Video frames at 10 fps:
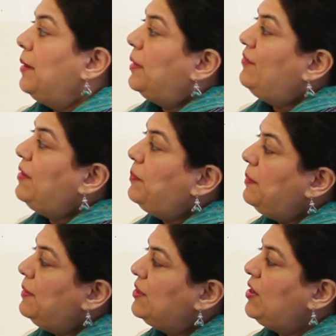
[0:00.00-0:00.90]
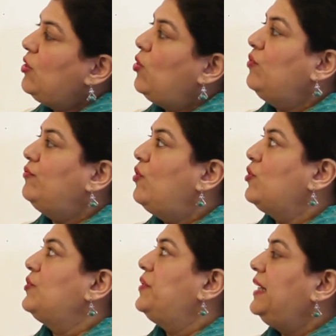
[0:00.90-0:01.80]
But when
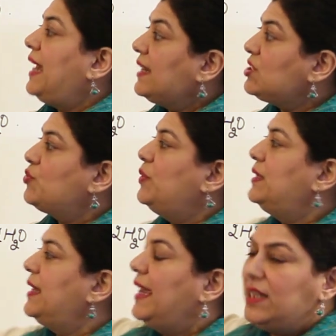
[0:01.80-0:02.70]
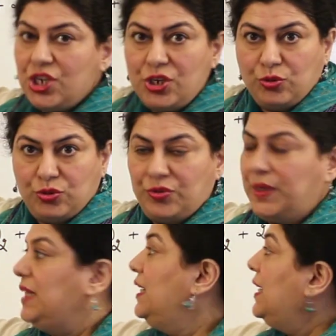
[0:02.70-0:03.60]
PB3O4 reacts with
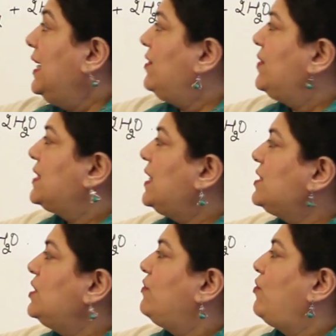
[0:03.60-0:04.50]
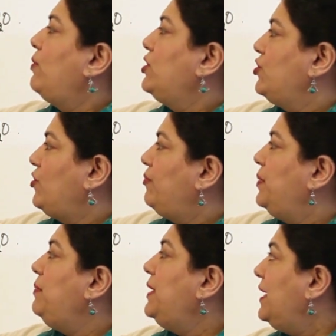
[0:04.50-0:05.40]
HNO3, it results in the formation of
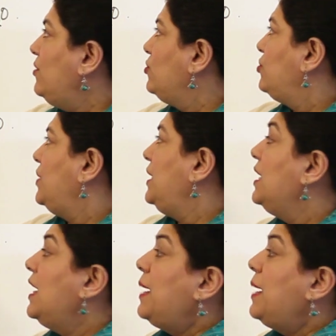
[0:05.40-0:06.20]
PbNO3,